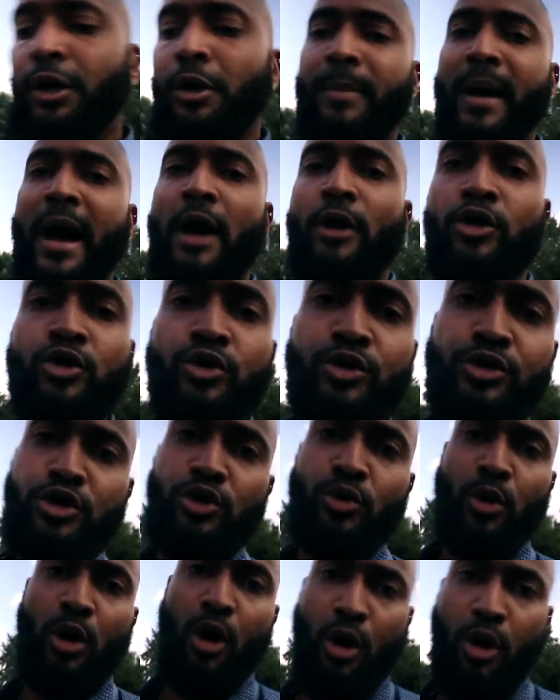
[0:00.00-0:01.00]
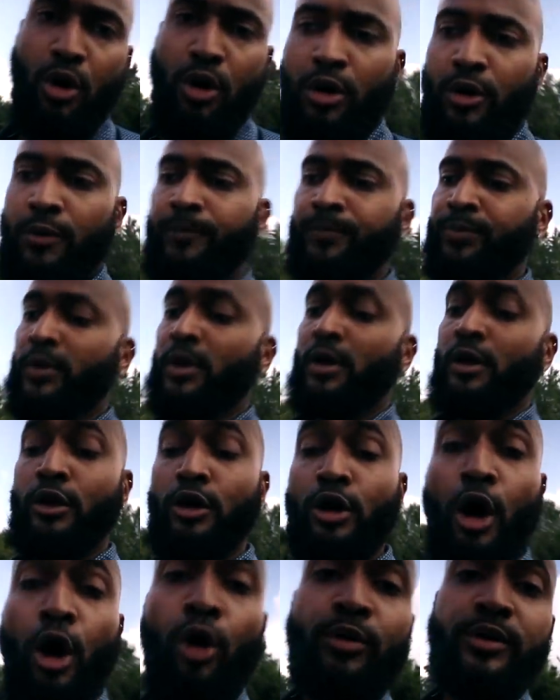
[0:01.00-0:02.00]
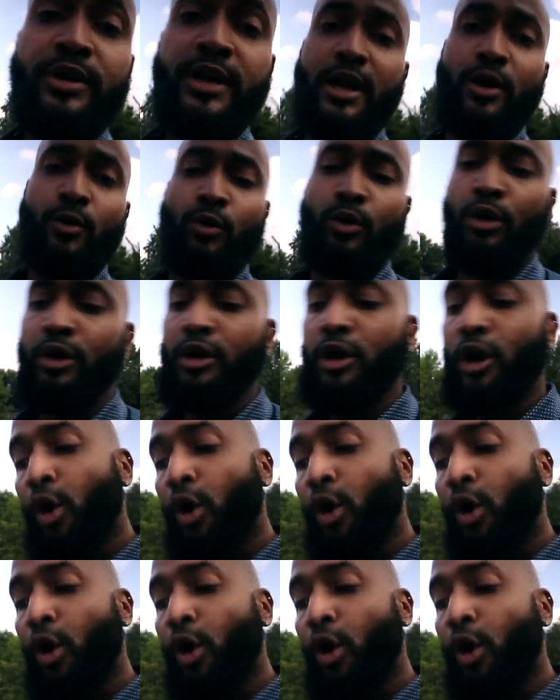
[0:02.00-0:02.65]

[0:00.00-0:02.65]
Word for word: about who you are, go network,